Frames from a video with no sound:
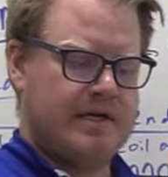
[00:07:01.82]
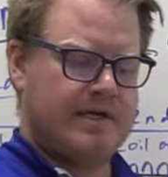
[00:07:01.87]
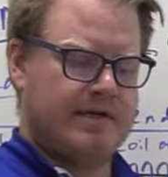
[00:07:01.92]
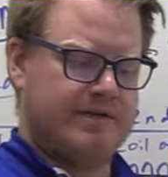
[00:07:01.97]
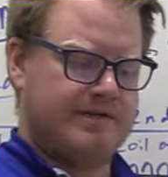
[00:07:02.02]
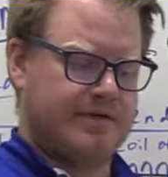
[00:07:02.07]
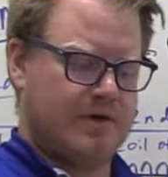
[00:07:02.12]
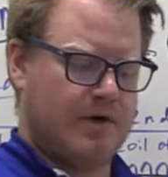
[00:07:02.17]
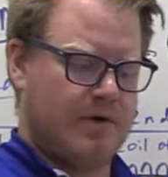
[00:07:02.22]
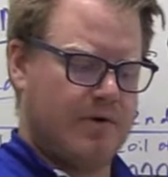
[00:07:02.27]

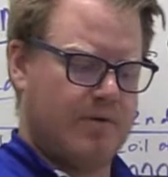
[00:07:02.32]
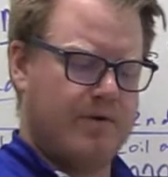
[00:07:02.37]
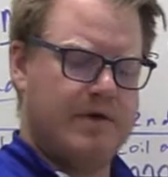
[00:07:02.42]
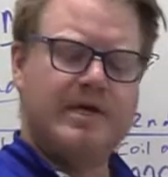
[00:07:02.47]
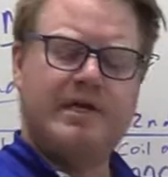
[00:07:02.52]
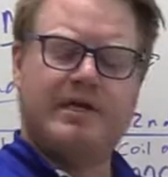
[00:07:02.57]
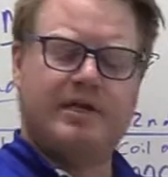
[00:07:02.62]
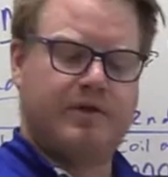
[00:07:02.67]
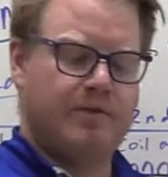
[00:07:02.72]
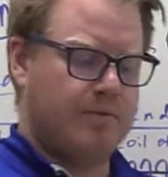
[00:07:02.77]
So
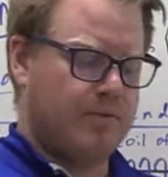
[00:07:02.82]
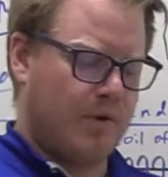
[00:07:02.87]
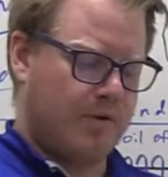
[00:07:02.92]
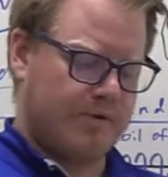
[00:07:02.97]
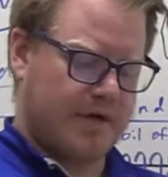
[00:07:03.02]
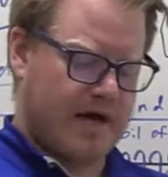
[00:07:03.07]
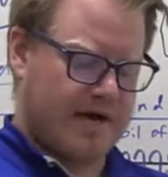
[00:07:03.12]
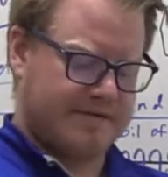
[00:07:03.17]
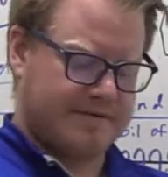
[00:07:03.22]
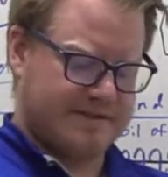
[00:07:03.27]
you
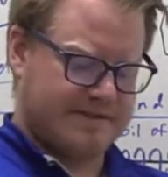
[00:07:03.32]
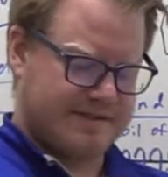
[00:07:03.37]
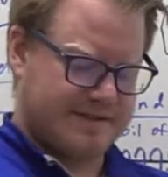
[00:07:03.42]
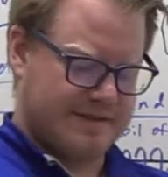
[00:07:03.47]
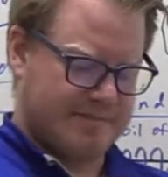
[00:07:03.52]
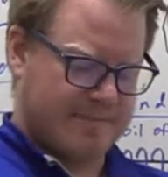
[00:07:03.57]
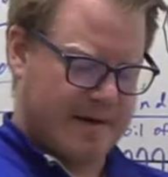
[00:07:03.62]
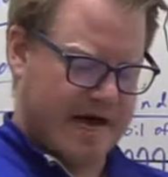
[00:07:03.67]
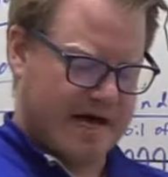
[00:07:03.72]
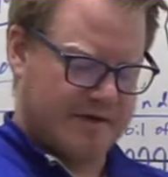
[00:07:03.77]
won't often
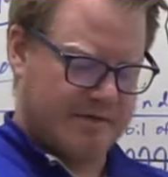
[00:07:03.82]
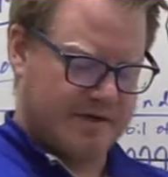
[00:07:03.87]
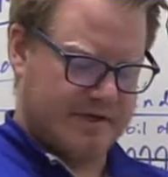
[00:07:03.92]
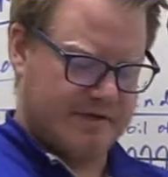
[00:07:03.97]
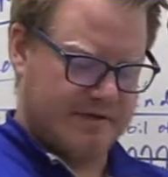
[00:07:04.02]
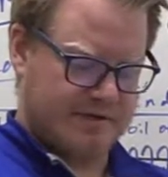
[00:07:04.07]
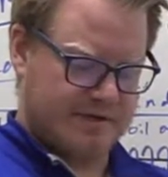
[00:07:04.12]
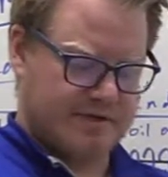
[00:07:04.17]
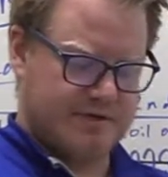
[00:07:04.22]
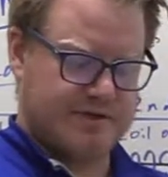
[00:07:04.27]
see a battery.
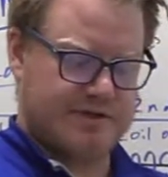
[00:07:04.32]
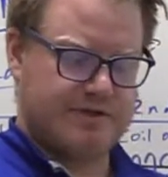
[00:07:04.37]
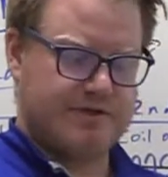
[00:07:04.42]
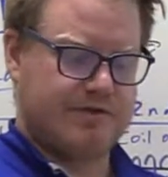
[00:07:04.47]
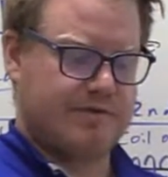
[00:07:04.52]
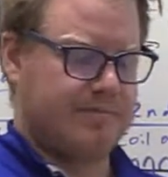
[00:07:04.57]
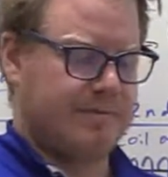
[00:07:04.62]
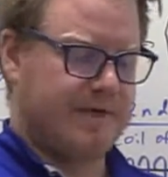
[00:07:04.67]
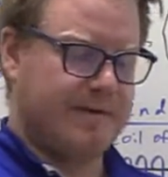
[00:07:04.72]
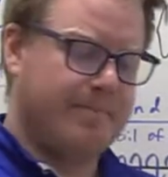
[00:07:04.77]
There usually
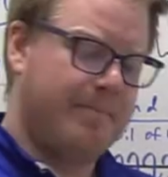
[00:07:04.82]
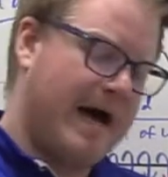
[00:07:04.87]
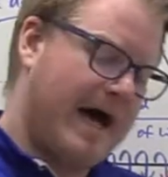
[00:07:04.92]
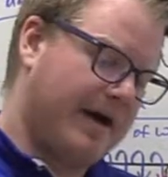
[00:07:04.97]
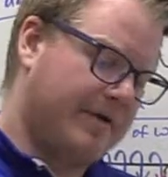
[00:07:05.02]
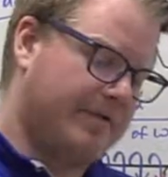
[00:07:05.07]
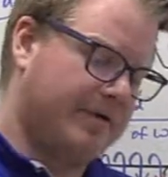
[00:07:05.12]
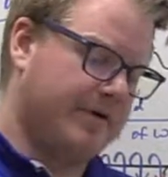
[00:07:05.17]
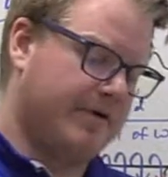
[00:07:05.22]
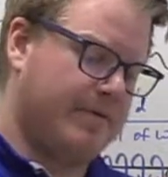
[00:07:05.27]
shouldn't be a
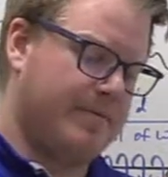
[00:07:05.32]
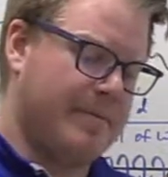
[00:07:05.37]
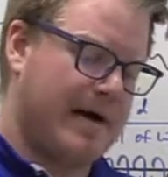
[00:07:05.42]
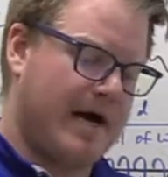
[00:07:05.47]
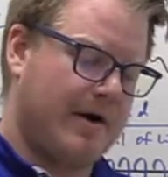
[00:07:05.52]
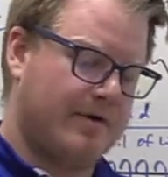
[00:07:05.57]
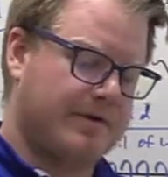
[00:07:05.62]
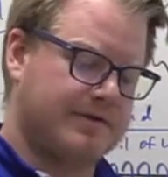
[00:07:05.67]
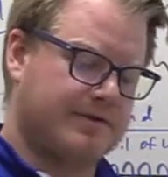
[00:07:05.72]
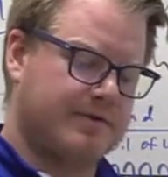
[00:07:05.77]
battery or a
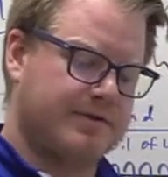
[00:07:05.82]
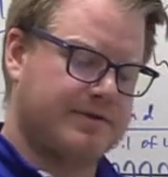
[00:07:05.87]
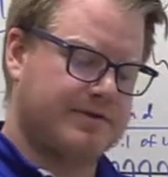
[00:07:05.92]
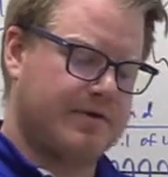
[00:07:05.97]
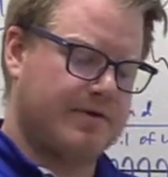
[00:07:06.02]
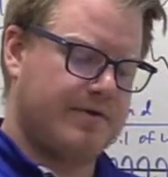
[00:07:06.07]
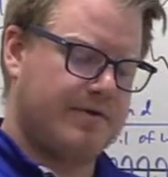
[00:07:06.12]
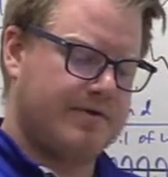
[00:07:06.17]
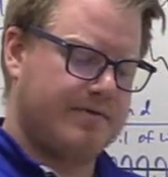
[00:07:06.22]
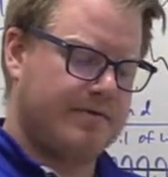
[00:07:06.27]
power source
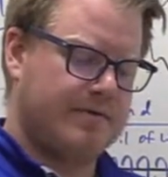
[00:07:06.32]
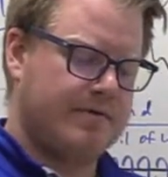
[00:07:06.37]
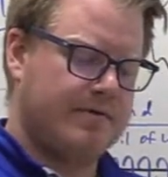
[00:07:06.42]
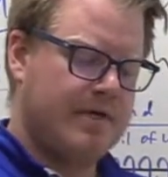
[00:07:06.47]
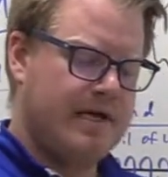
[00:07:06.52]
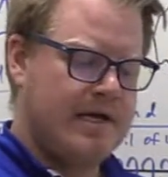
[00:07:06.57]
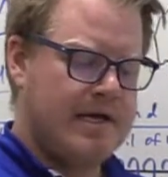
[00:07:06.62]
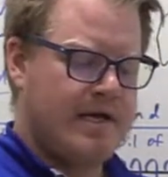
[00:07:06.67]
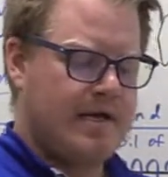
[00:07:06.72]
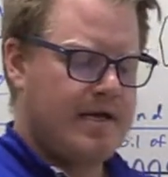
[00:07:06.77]
going through.
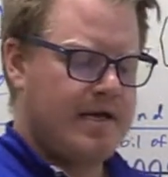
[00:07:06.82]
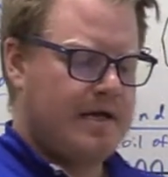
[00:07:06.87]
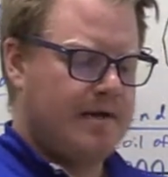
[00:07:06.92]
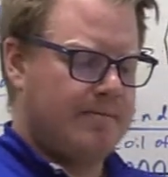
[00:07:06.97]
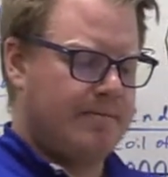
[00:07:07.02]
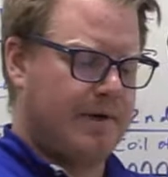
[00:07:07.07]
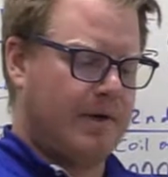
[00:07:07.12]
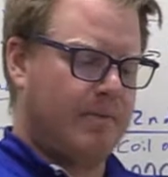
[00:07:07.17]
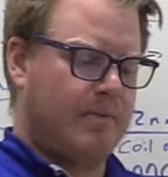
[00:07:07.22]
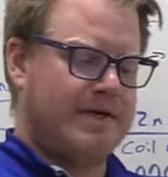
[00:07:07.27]

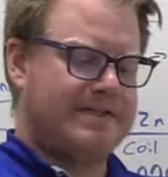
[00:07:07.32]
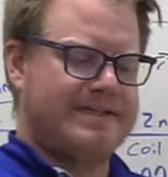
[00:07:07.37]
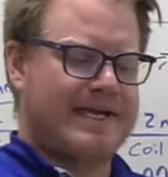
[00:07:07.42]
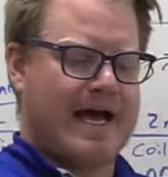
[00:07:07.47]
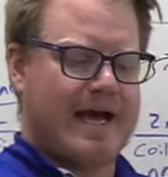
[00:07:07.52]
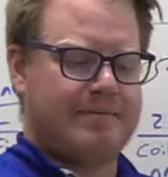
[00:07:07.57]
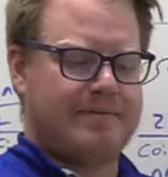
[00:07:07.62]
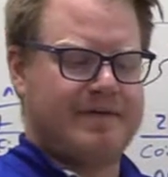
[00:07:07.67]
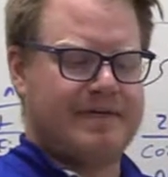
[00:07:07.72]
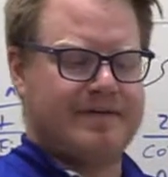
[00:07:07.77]
But what's
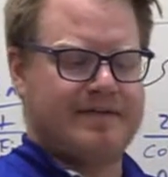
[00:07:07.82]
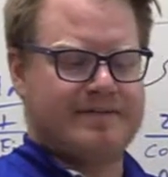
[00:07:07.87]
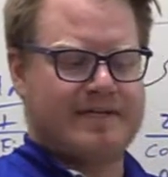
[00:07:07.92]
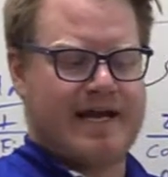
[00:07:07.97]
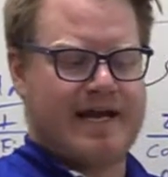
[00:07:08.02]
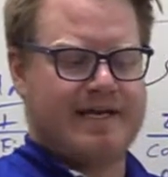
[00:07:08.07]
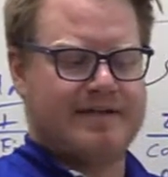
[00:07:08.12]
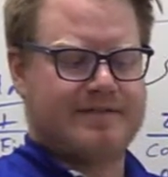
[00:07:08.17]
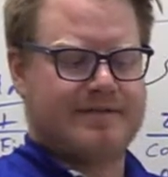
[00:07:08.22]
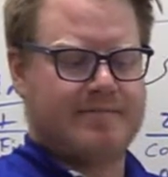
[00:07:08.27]
happening is
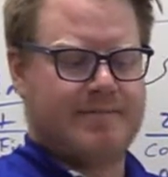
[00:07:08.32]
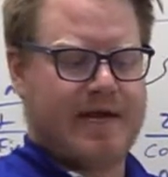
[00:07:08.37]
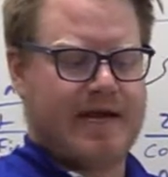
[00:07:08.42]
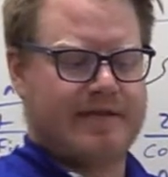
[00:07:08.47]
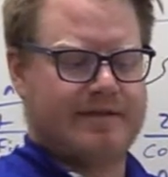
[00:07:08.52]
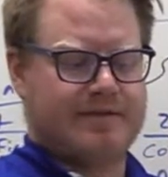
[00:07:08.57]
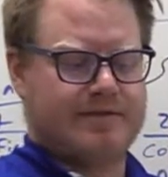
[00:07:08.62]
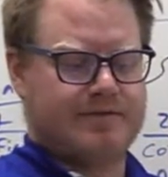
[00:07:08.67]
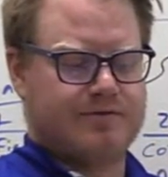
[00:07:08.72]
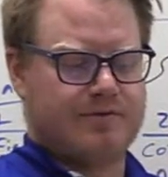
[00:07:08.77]
as the
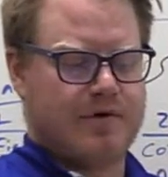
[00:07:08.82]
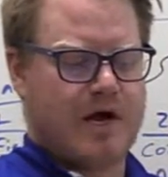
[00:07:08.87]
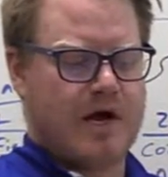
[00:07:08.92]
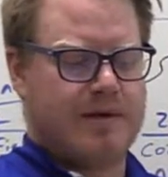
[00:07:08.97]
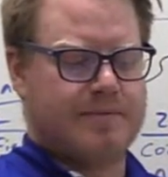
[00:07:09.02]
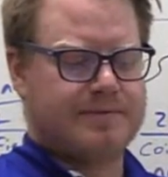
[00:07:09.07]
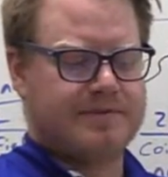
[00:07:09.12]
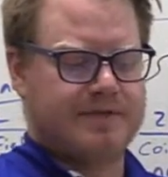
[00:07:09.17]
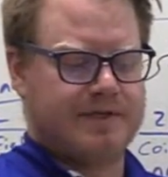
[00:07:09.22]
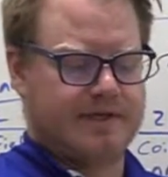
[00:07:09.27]
magnet
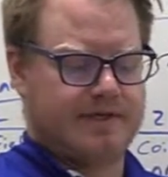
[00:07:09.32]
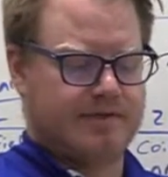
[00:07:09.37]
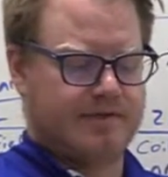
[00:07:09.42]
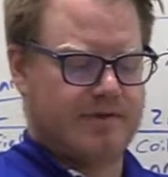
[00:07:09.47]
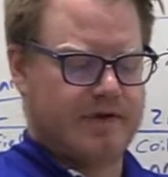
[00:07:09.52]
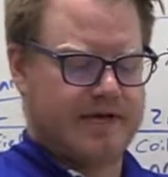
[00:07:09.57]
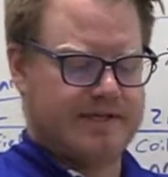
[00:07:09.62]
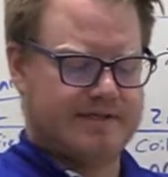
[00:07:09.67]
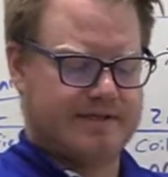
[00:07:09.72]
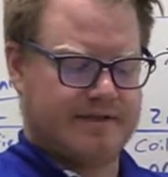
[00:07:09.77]
drops, it
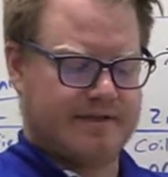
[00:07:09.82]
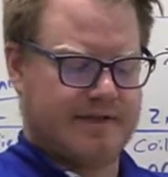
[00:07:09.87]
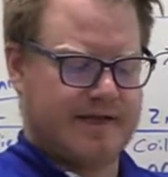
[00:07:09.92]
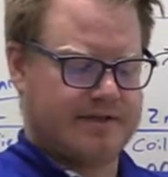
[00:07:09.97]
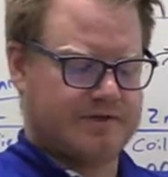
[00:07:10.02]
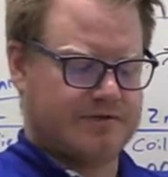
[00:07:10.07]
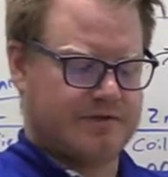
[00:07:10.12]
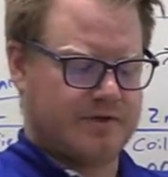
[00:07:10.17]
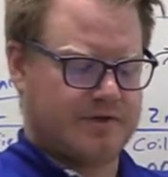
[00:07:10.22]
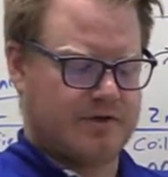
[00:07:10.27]
creates an
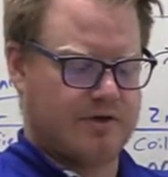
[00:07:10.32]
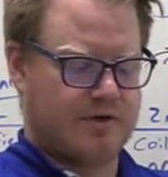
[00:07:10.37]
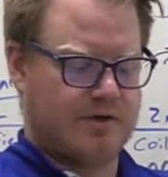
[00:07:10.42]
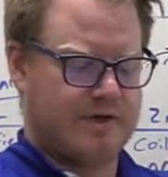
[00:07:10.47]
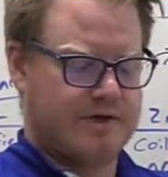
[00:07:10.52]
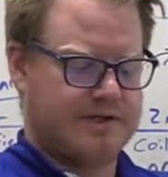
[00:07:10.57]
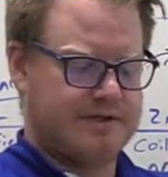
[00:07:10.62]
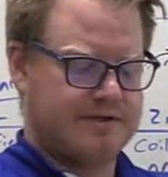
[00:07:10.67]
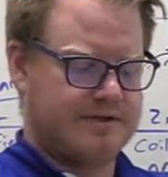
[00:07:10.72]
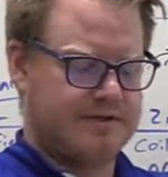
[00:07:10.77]
electric
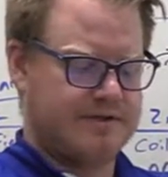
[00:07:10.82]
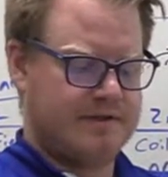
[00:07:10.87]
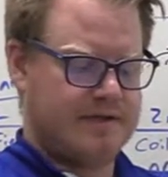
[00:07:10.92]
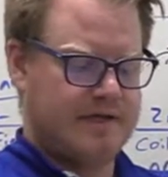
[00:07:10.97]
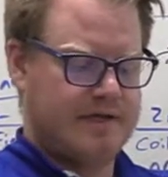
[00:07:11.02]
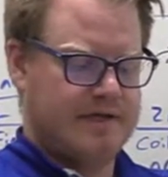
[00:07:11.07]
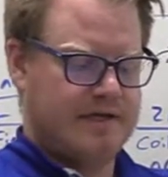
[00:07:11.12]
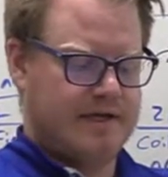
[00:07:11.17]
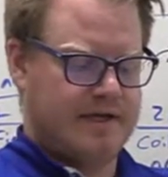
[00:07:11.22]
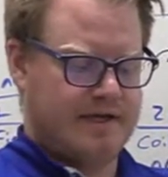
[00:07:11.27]
current
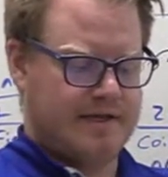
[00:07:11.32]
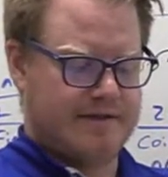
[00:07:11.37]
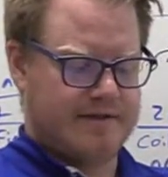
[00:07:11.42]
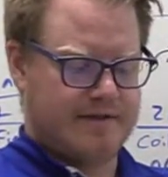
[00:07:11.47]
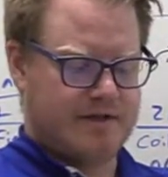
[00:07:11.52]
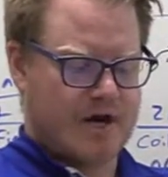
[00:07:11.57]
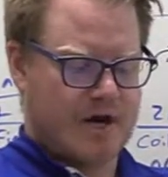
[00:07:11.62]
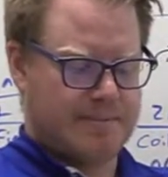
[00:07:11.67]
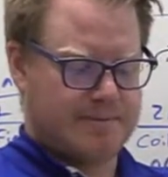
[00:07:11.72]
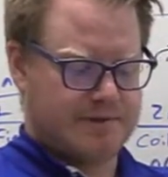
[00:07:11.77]
in
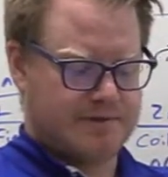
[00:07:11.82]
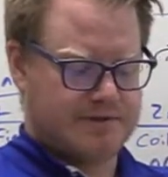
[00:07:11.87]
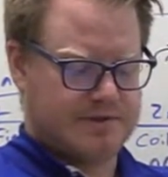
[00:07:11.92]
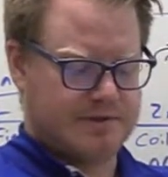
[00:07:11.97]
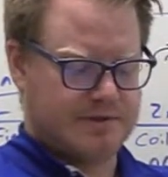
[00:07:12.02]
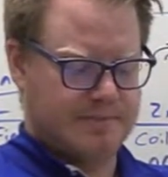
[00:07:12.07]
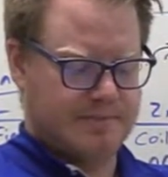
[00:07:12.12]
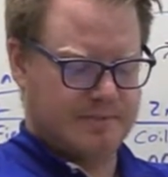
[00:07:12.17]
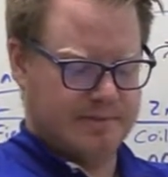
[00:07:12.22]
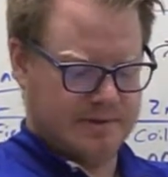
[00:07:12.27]
the copper
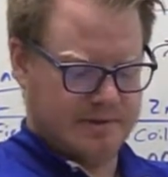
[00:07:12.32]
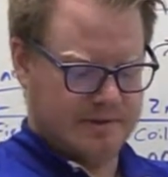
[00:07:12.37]
tube.